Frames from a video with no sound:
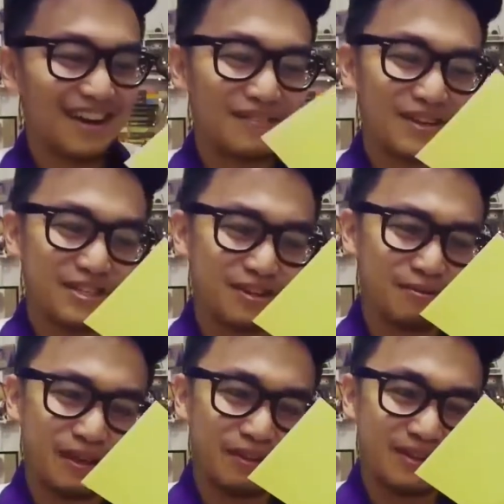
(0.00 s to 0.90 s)
I'm not sure.
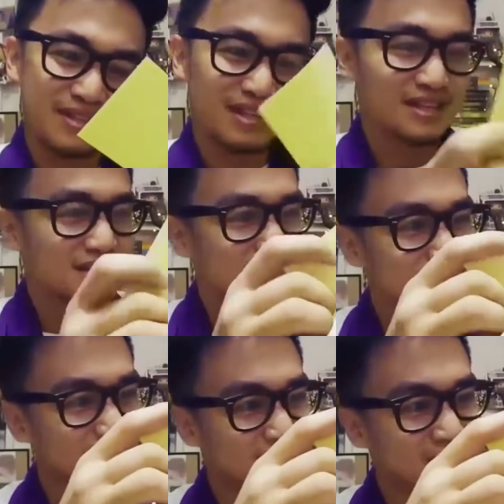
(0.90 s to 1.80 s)
Oh wait, no, it doesn't
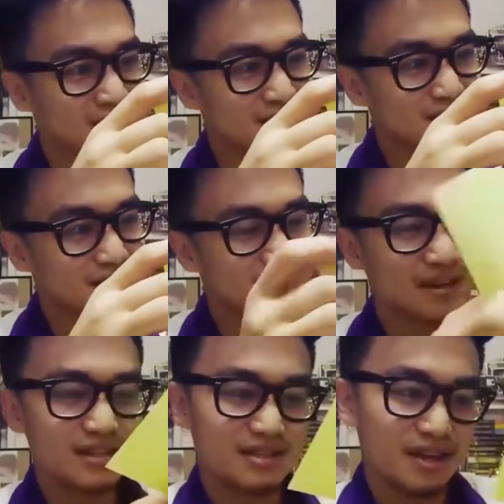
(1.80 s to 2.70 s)
look like it's
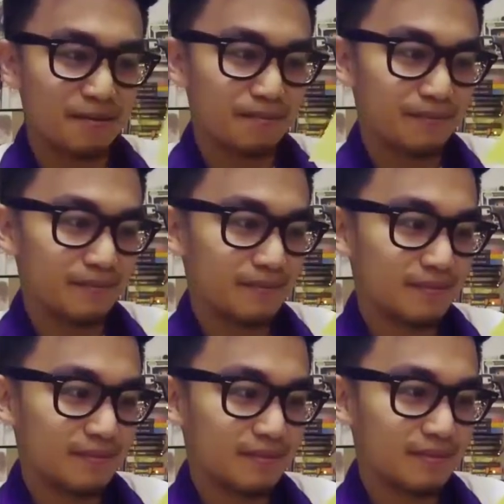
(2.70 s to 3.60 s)
his name.
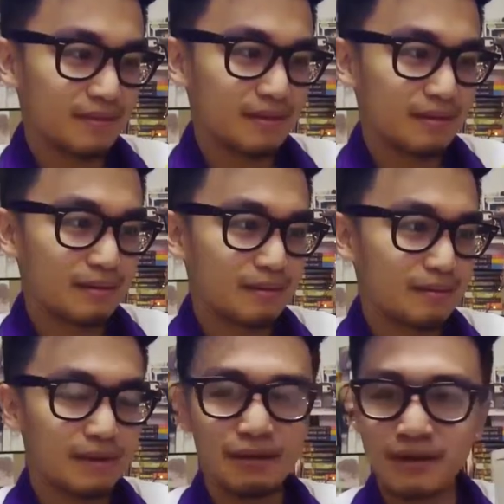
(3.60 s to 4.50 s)

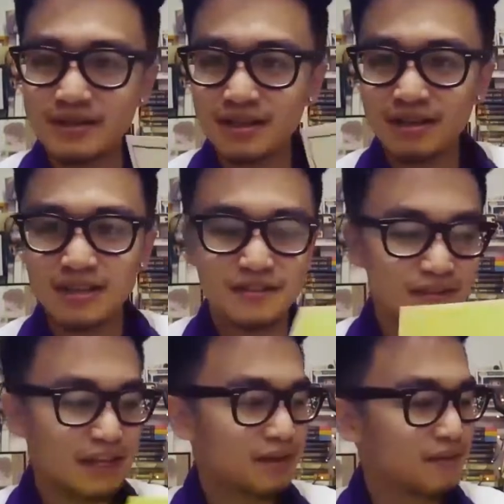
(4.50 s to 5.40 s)
But anyway, a sticker just
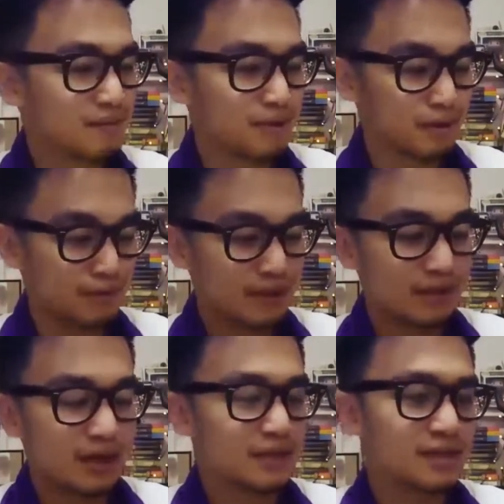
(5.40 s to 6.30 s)
fell out of the book. We'll
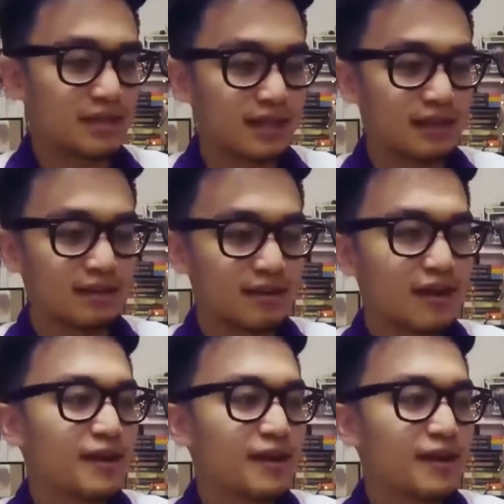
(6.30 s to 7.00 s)
get to that later.